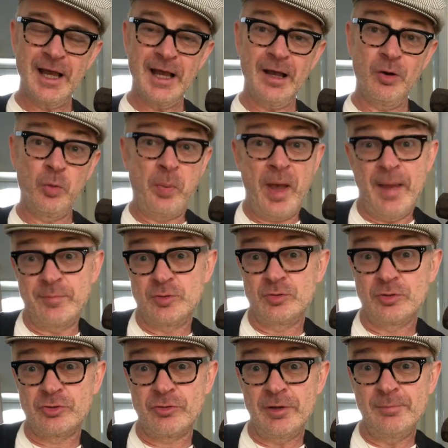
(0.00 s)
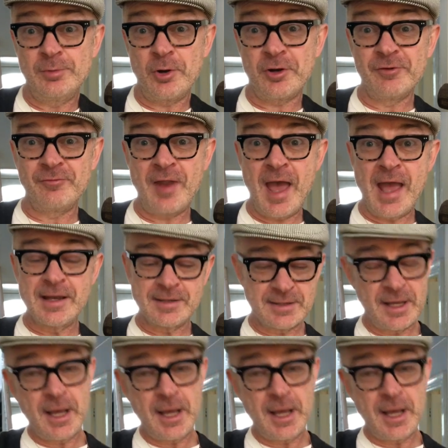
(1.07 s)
or perhaps your dream block of land,